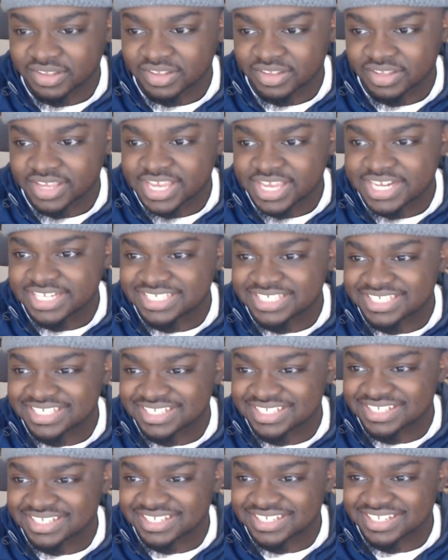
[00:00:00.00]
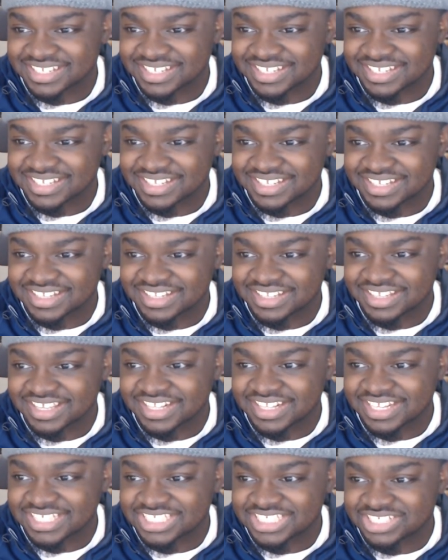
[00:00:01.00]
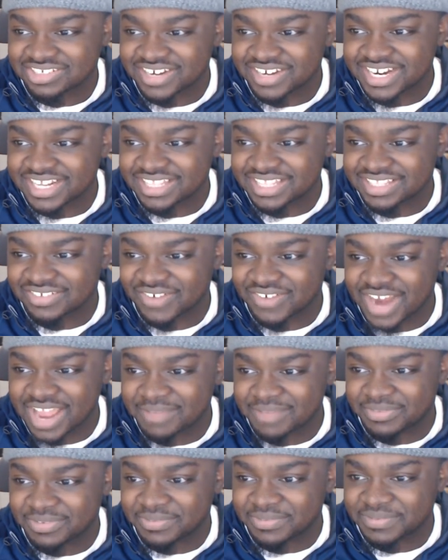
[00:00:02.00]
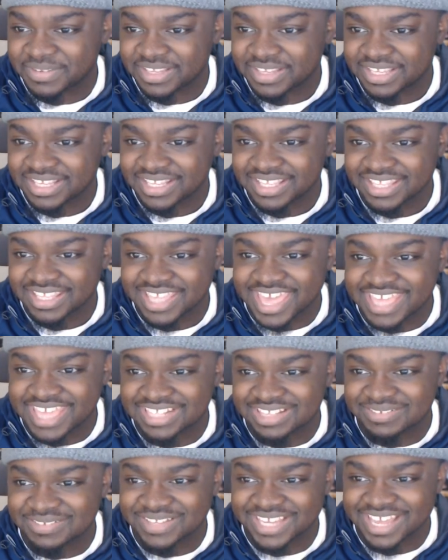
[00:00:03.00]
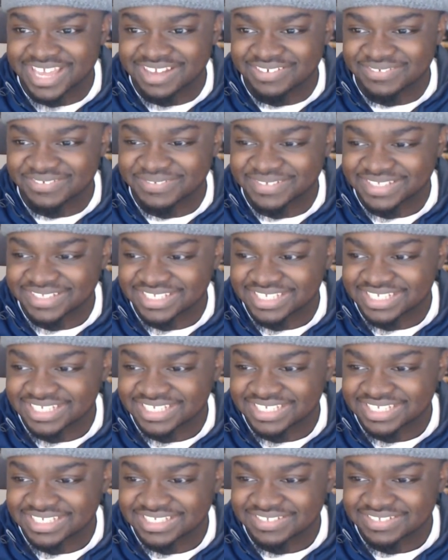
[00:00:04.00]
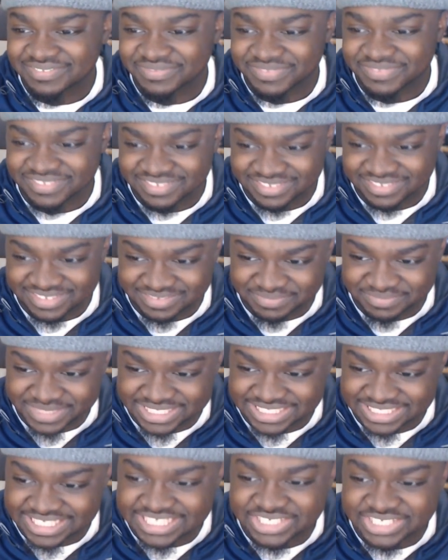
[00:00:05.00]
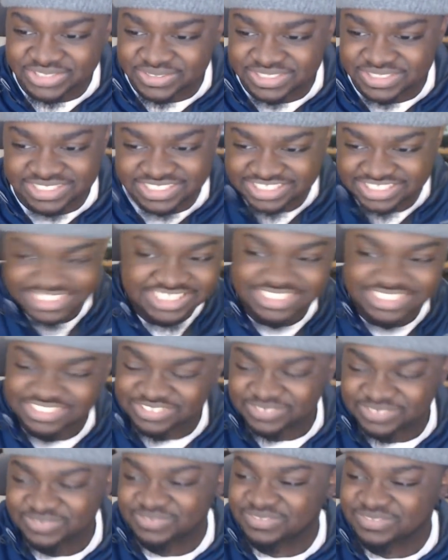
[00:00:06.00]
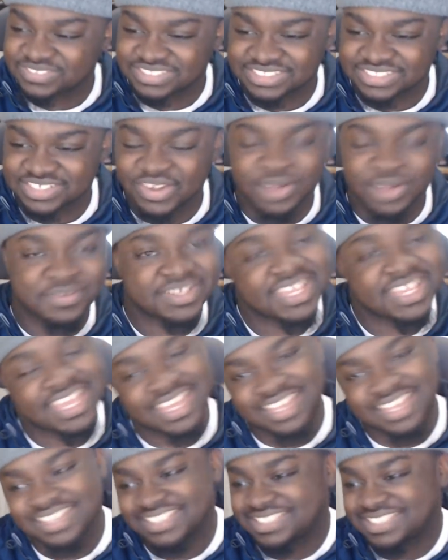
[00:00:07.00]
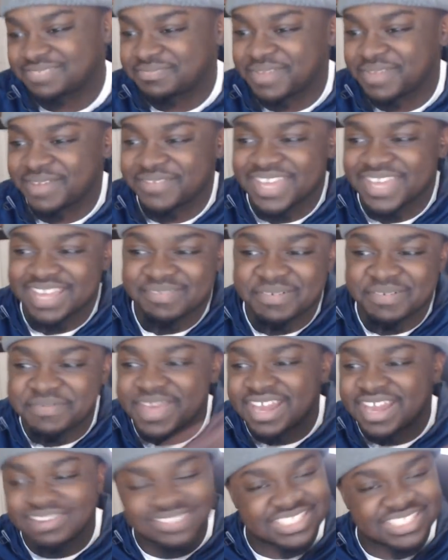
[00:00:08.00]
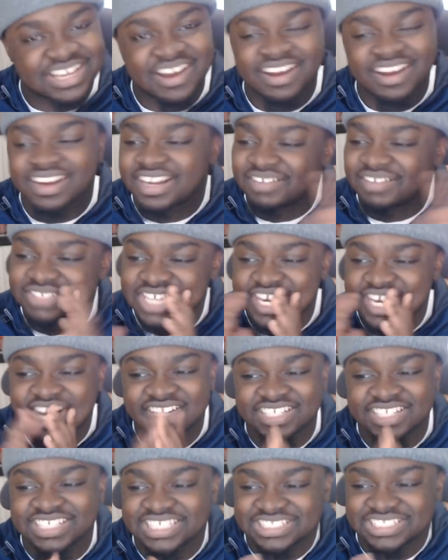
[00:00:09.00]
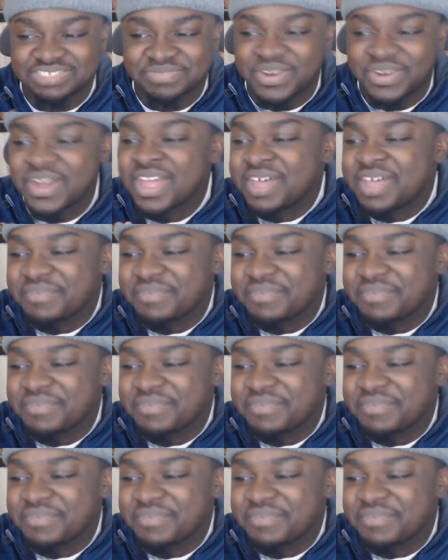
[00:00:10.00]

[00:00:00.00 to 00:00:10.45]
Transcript: He just, look at that straight, grabbed him, yanked him, look at him. Shit your, shit your, oh, I can't cuss, I'm, my bad, my bad, I'm sorry, I'm trying not to cuss no more.